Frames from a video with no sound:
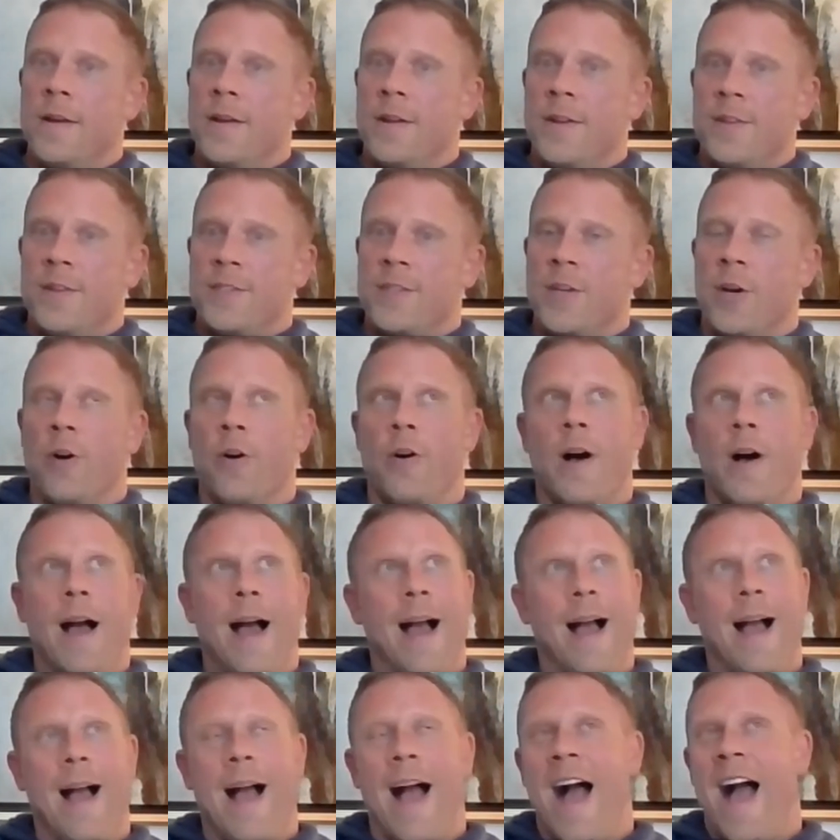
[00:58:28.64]
So
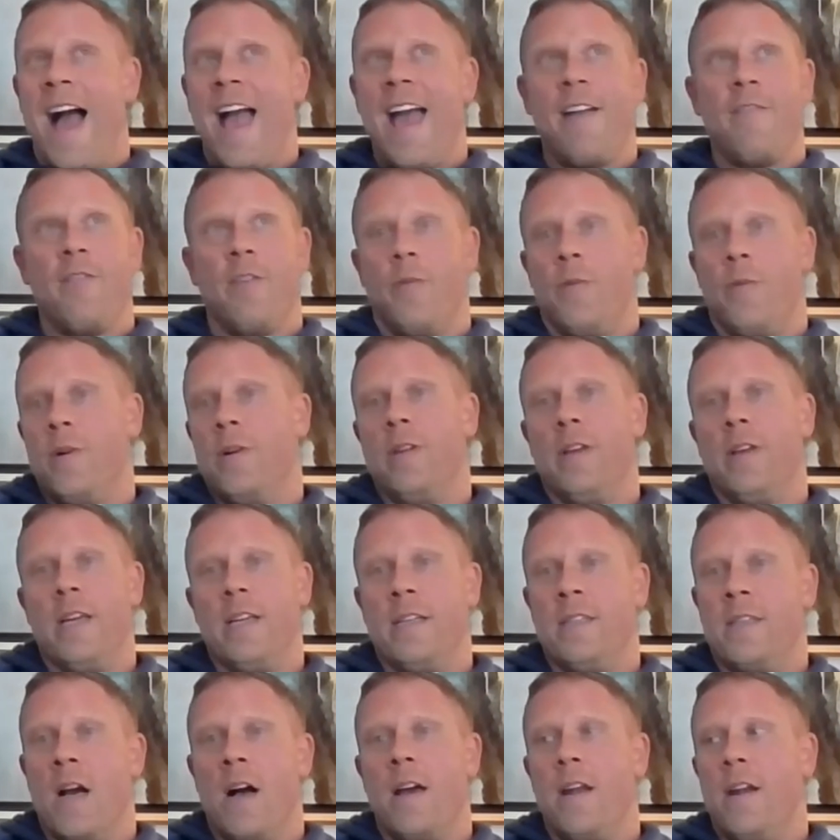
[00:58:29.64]
I haven't really
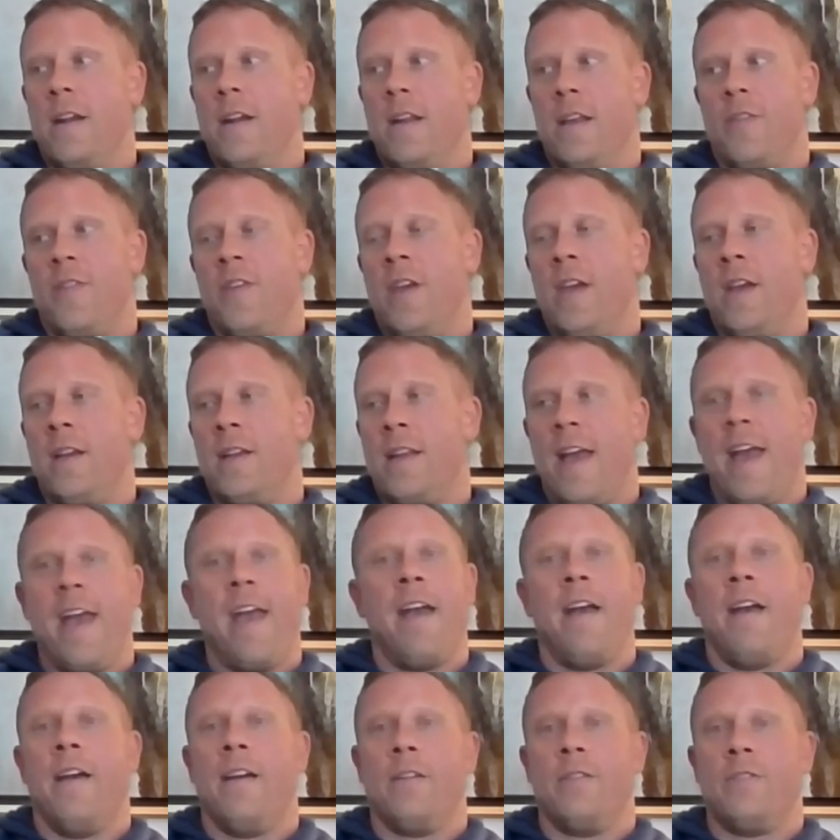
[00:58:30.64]
done anything to
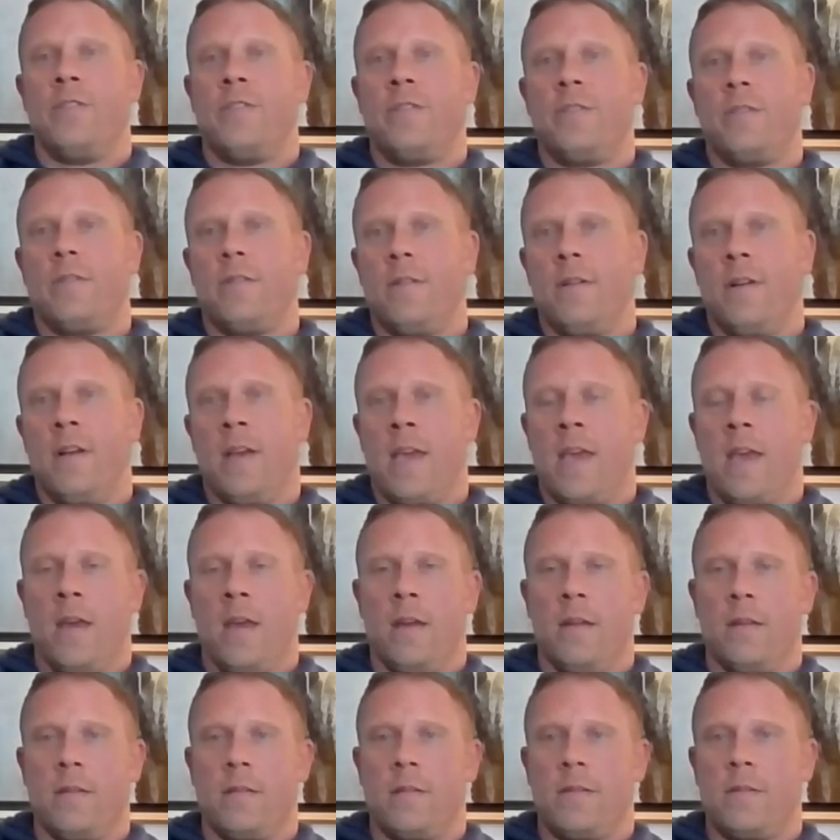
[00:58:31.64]
hedge
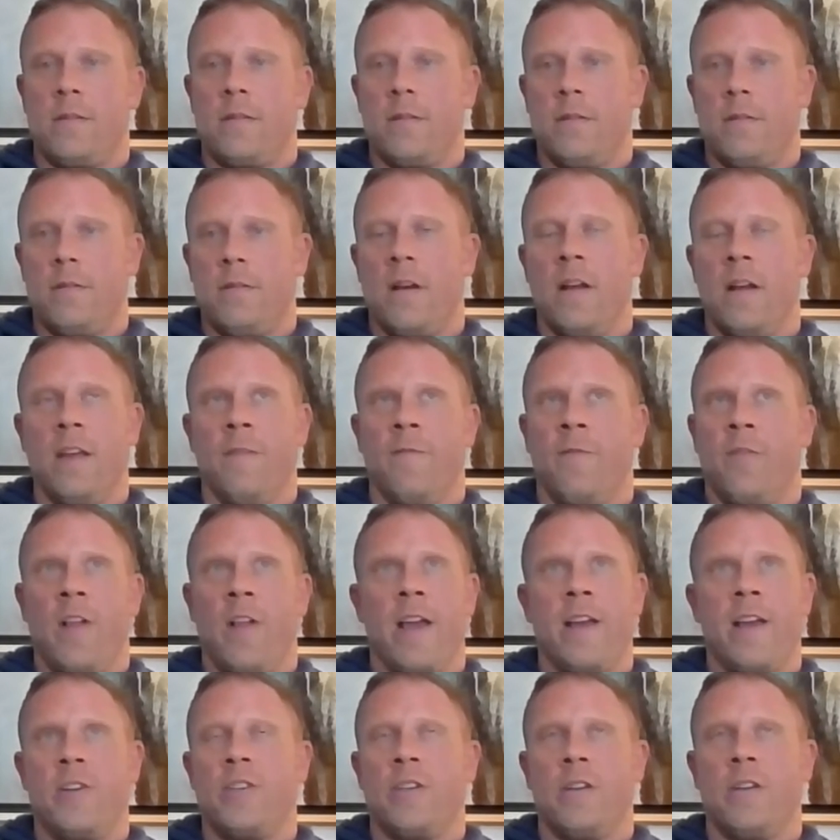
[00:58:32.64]
against
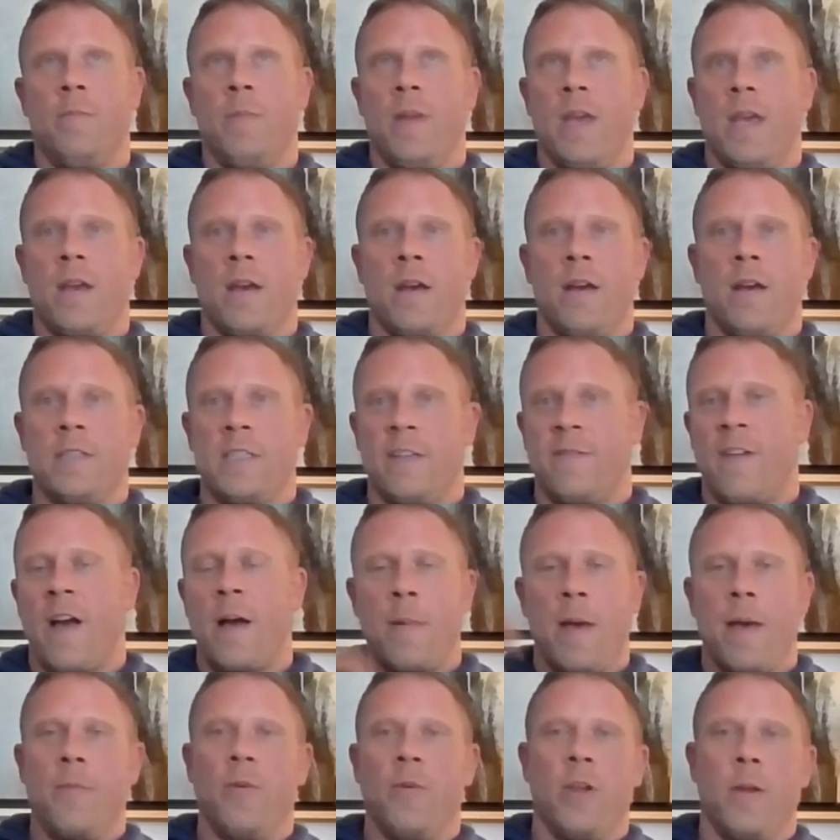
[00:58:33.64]
inflation because if I'm
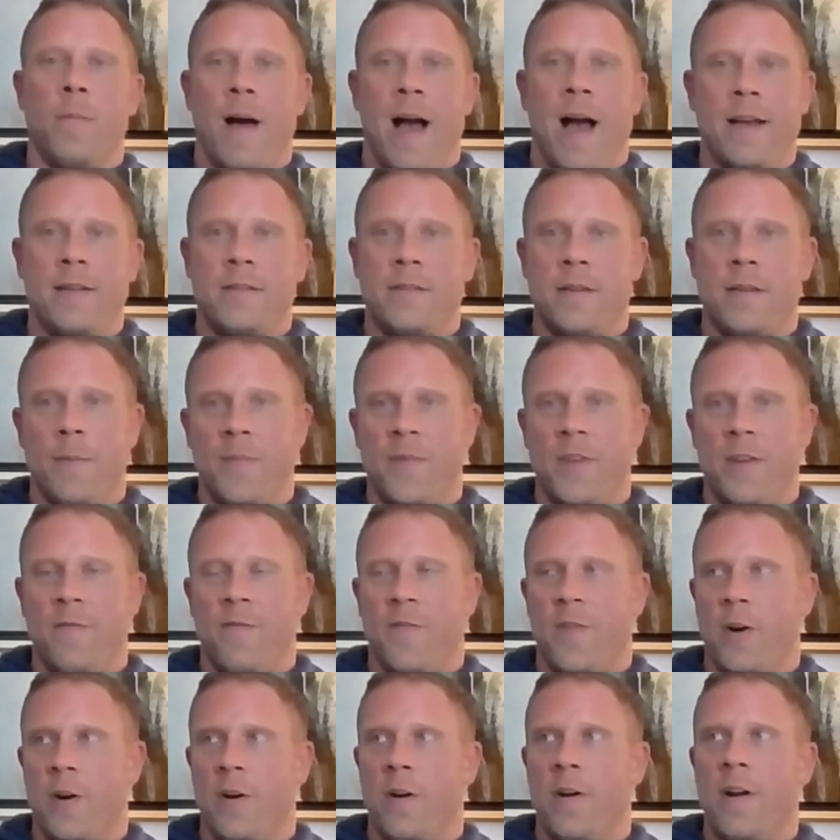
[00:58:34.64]
able to buy something
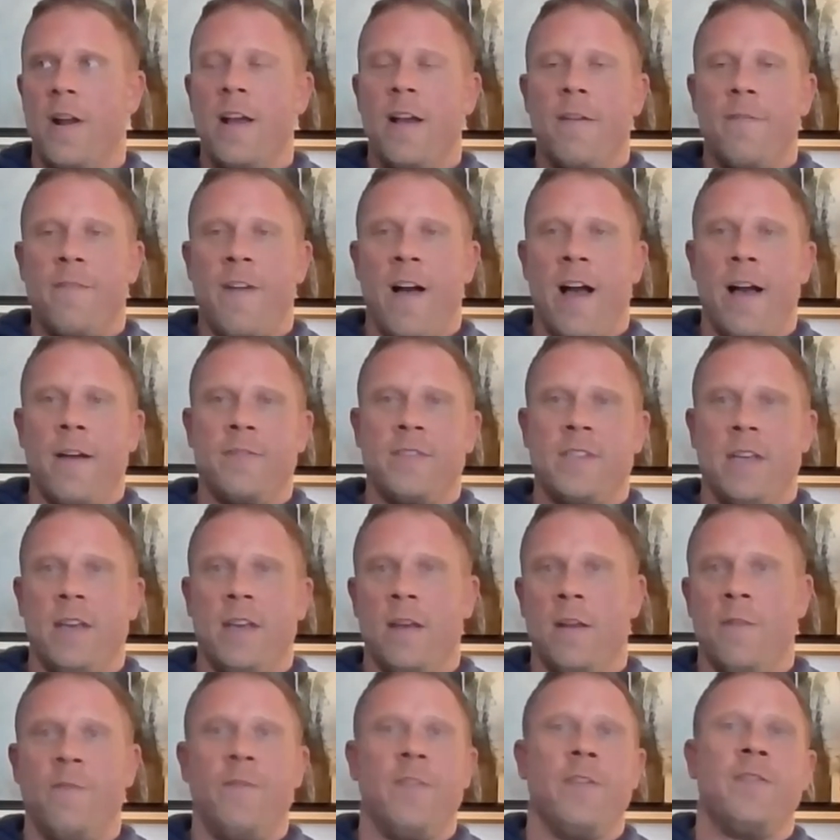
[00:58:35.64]
for 5,
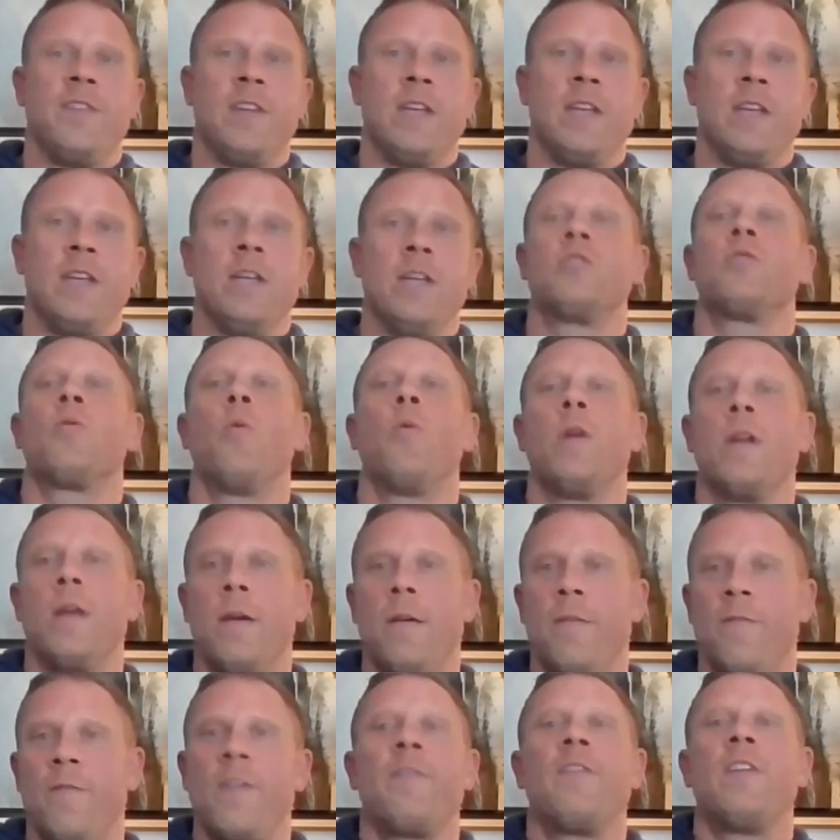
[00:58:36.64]
10, 15,
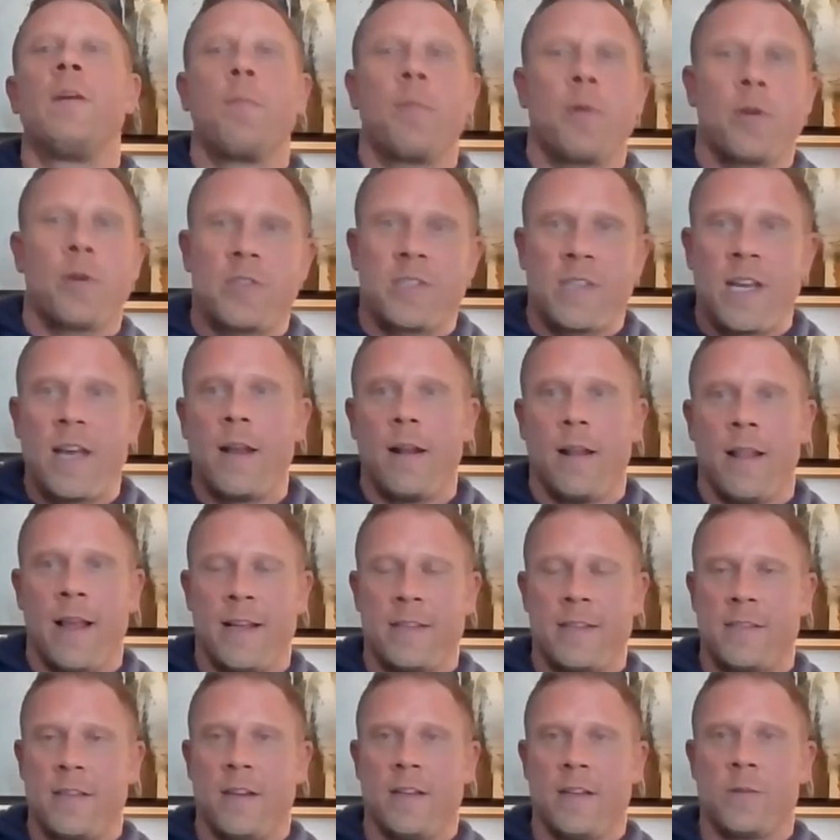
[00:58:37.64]
20, 50%
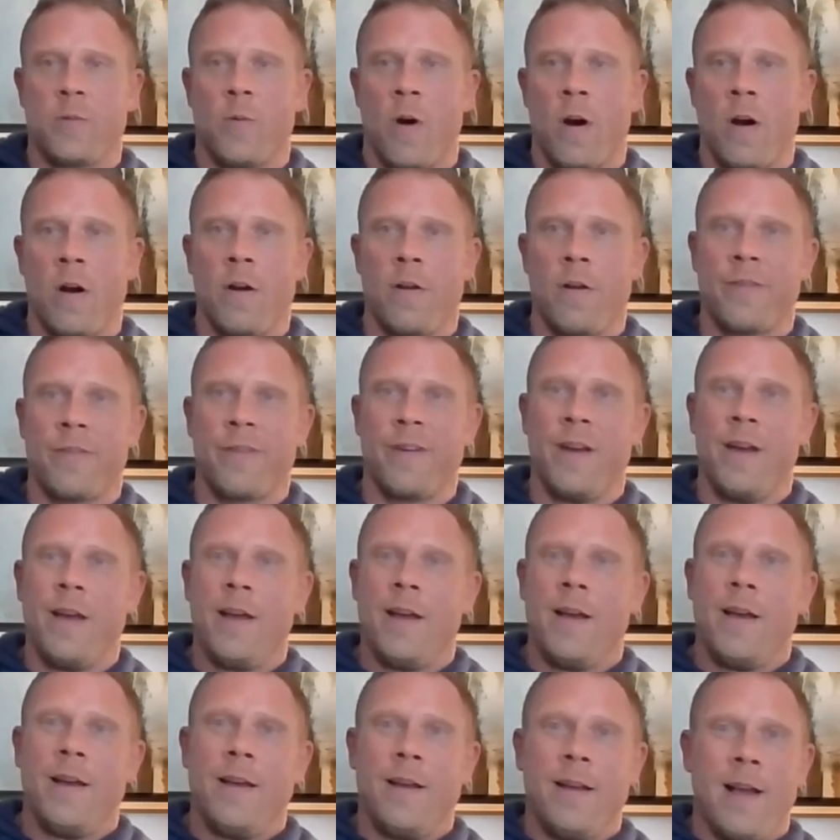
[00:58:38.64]
less than it's worth,
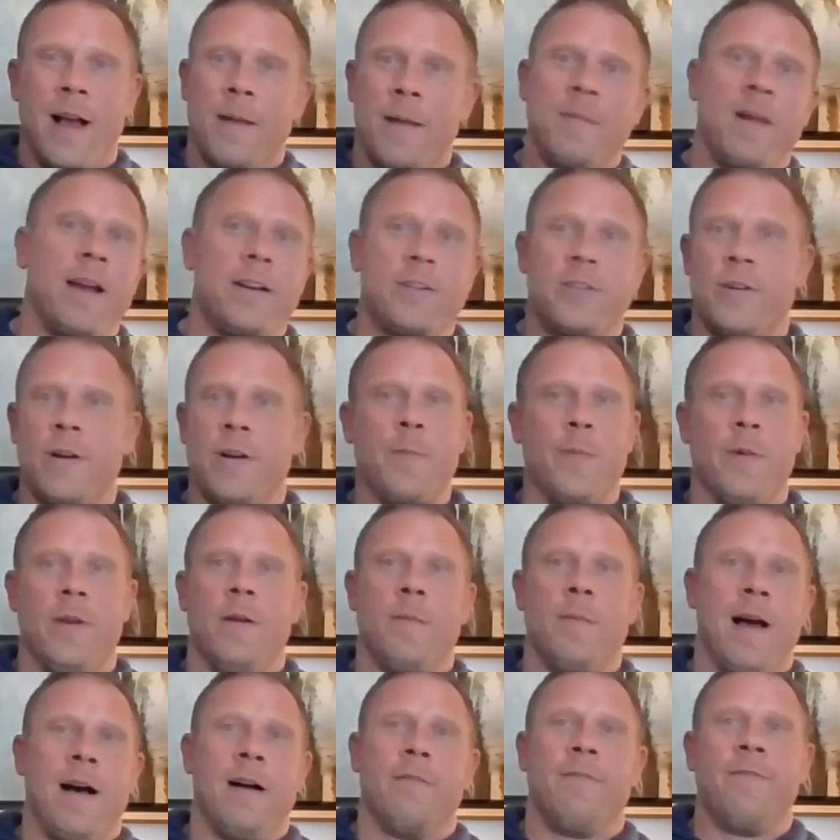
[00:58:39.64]
I'm not tripping
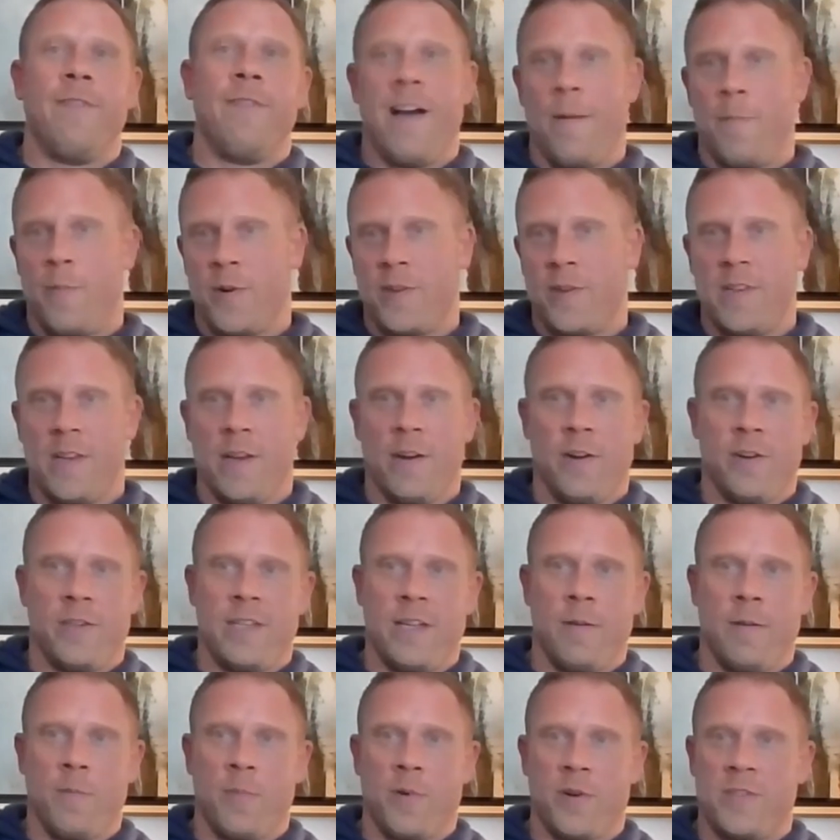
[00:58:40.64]
about 5% or
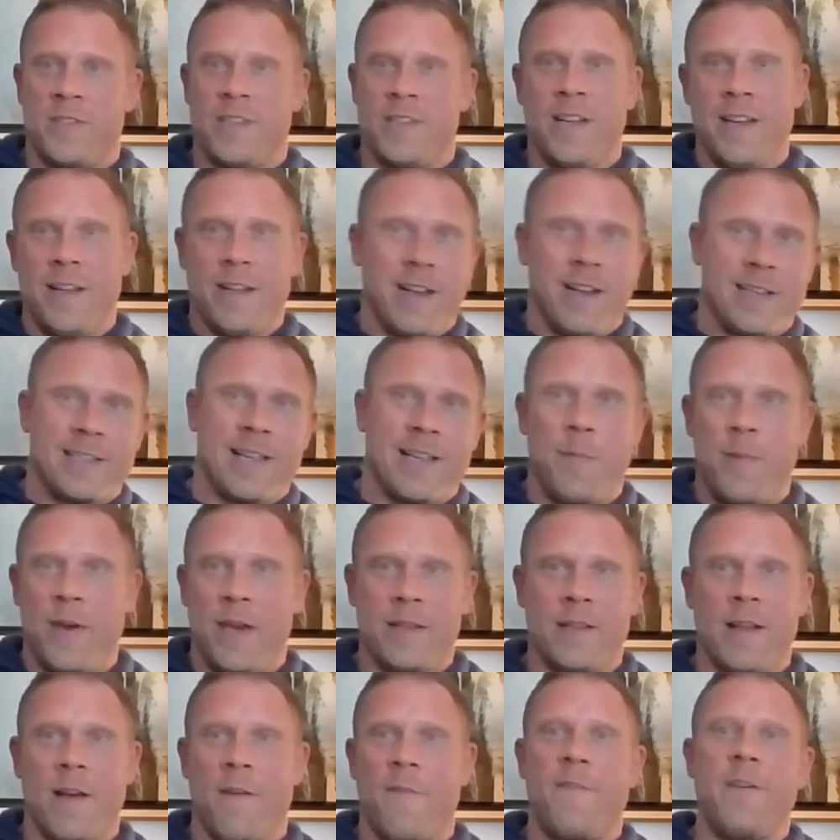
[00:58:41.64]
10% because I
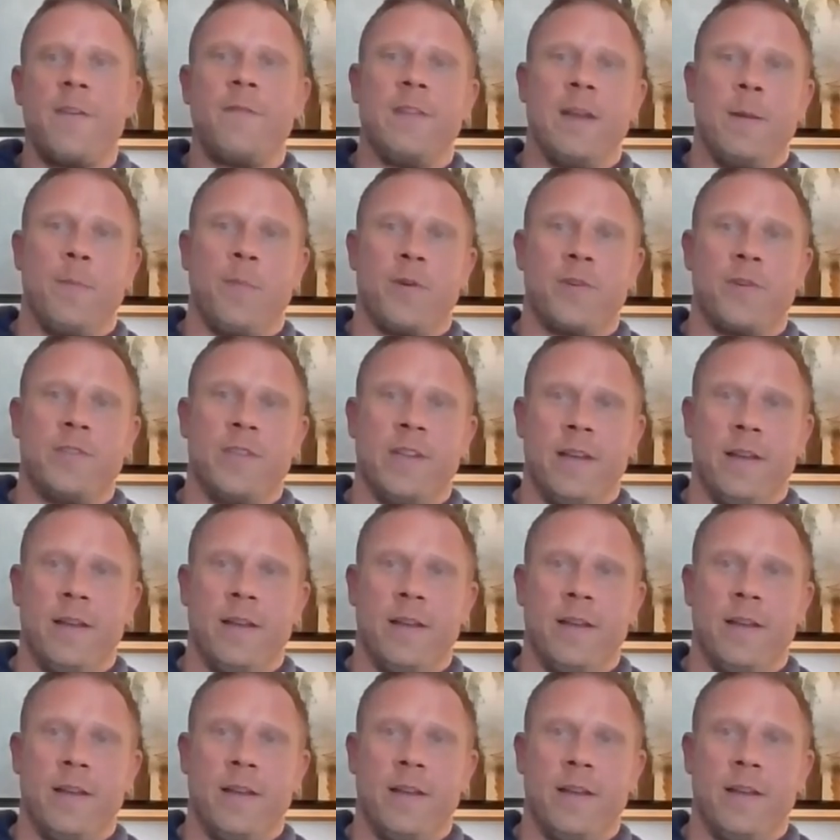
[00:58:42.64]
picked up 50%.